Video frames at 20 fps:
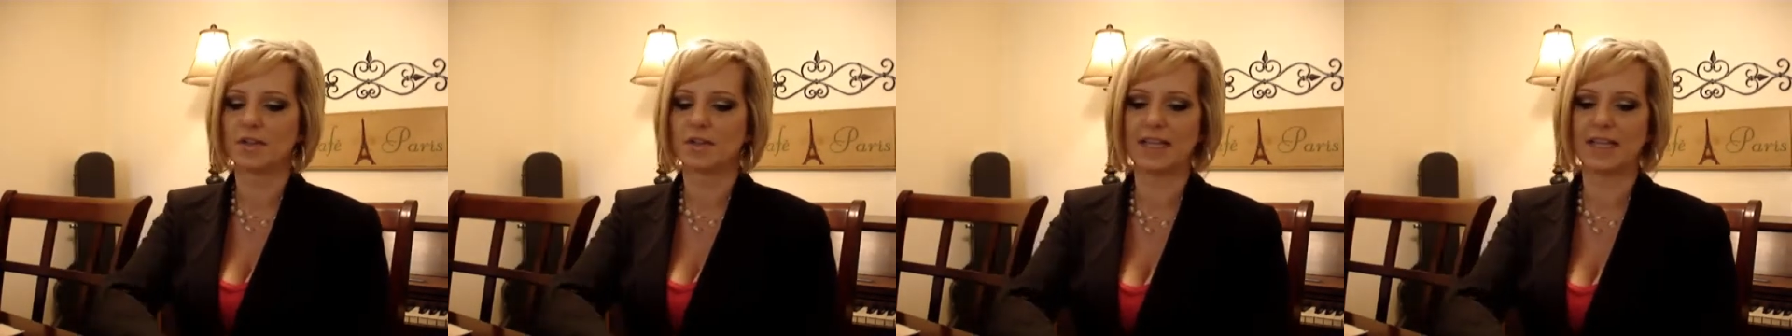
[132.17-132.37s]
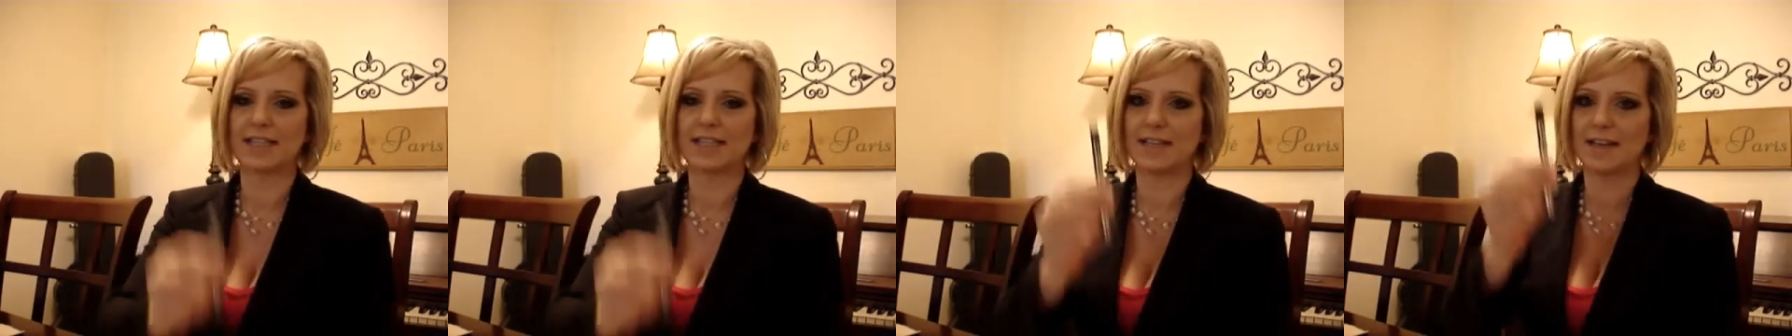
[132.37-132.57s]

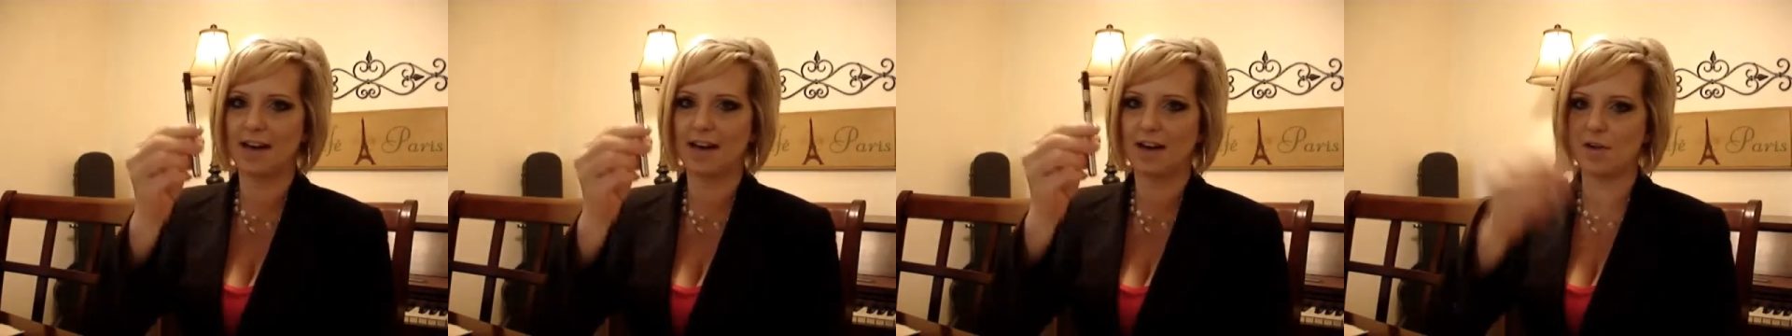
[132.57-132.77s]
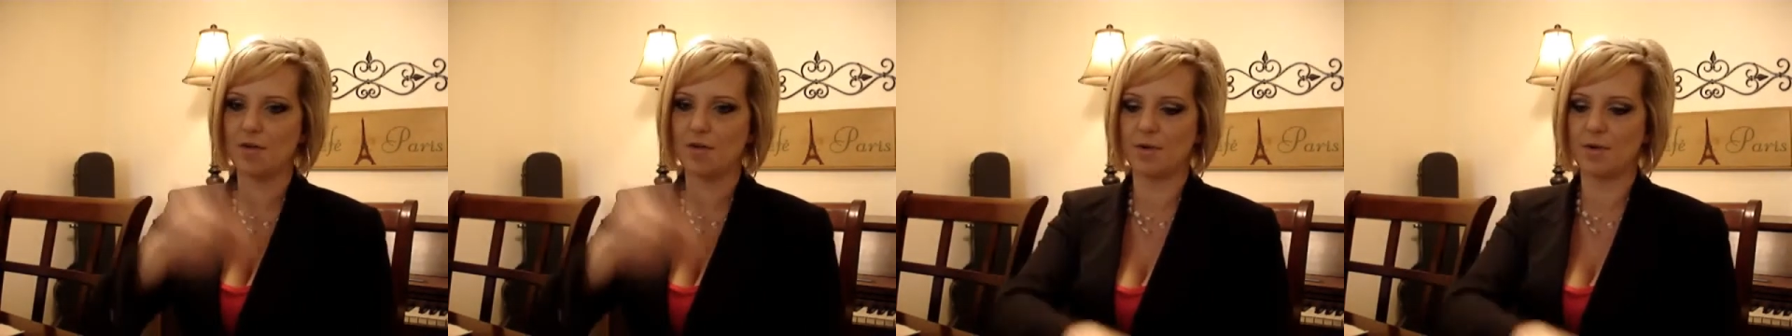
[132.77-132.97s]
So that's the
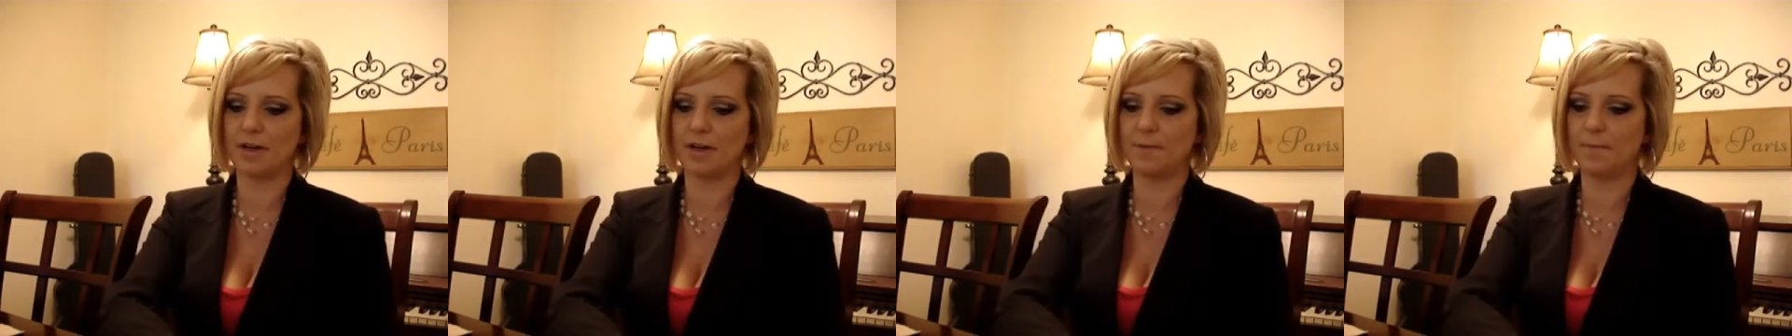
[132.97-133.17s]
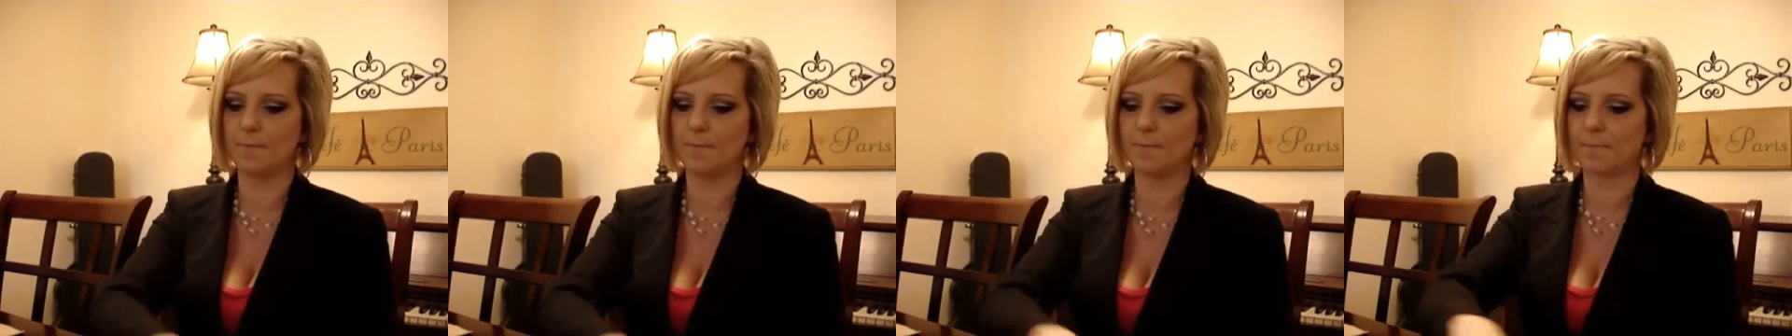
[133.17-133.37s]

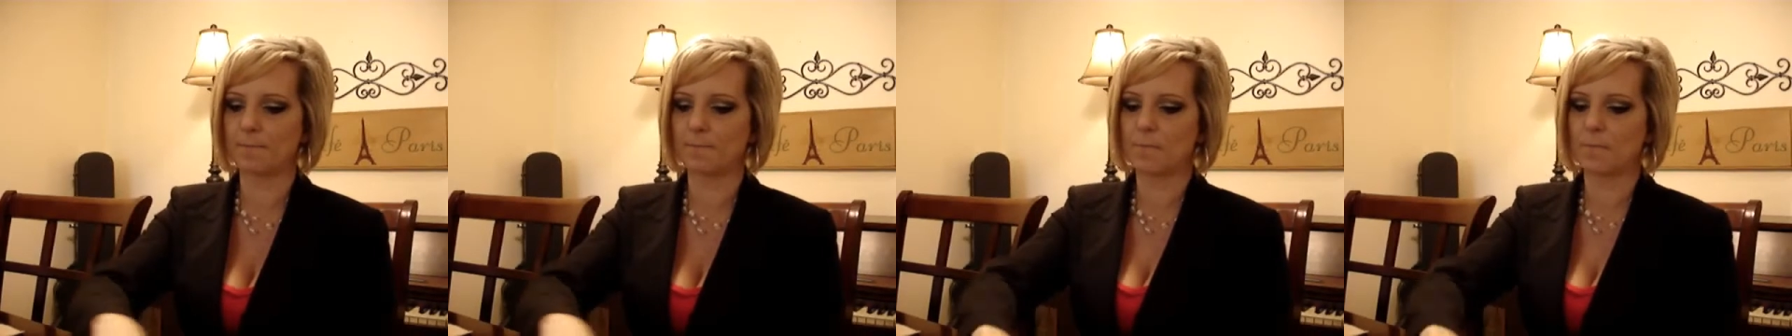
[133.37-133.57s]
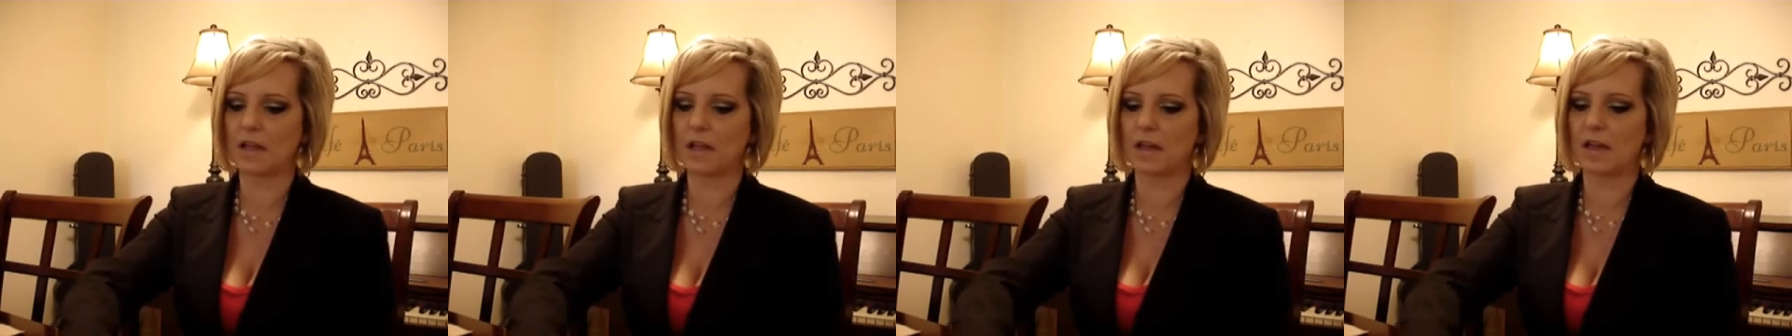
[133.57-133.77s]
901.
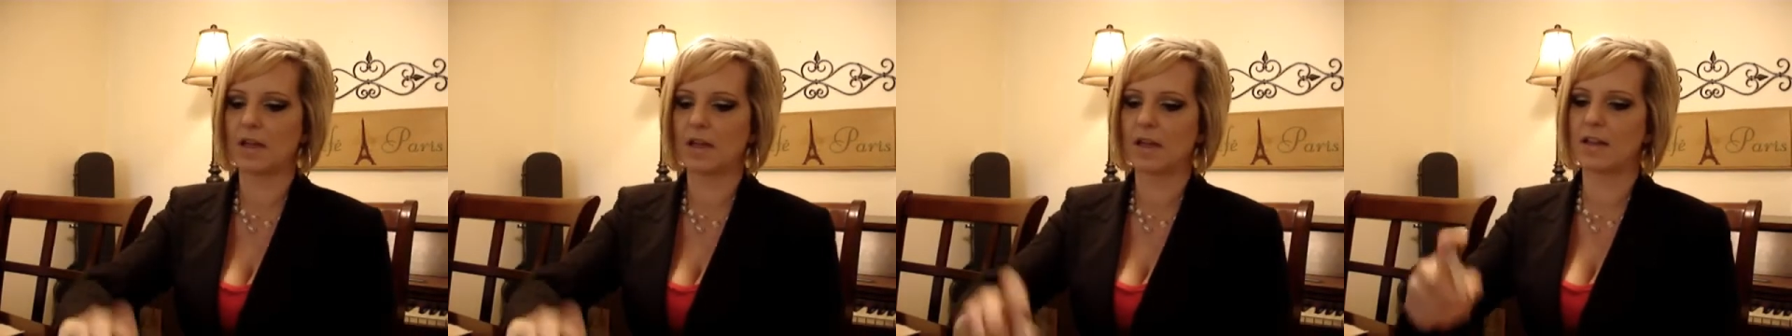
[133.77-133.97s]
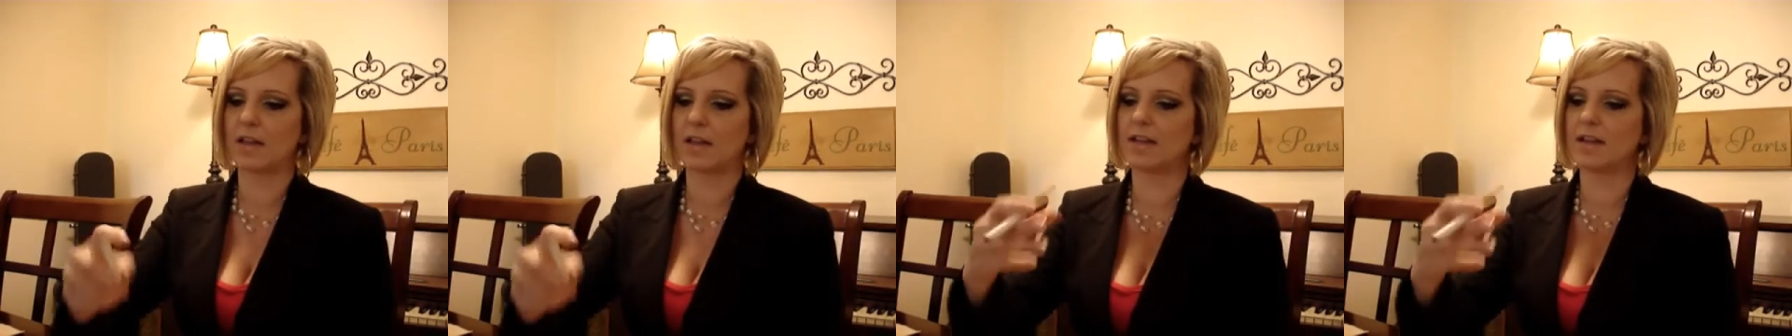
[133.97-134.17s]

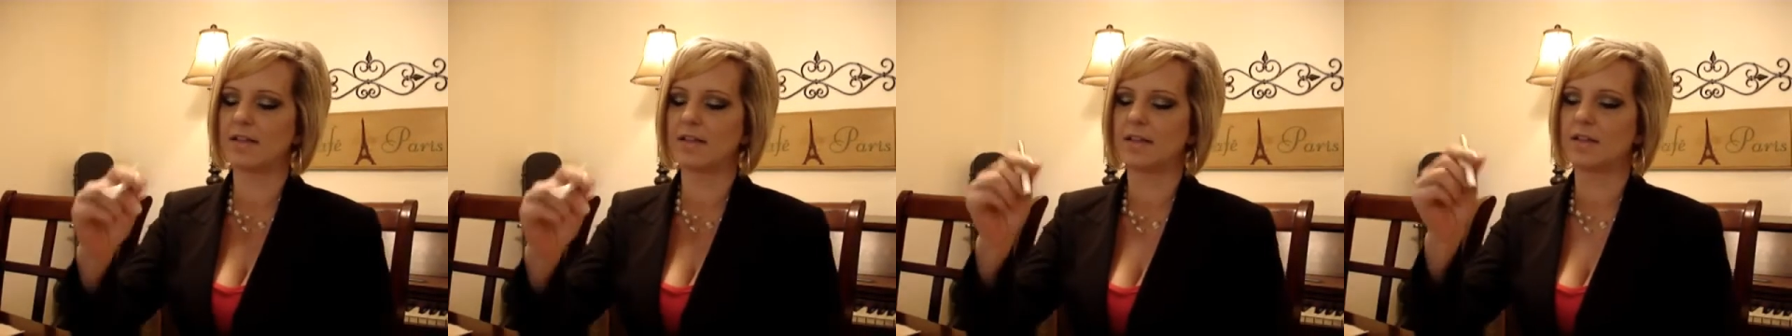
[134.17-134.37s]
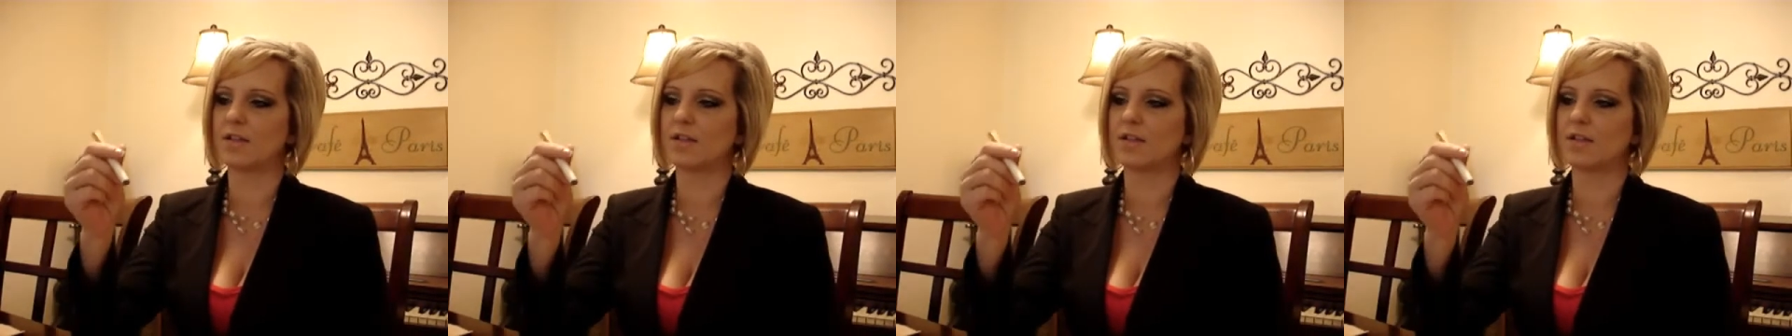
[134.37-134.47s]
This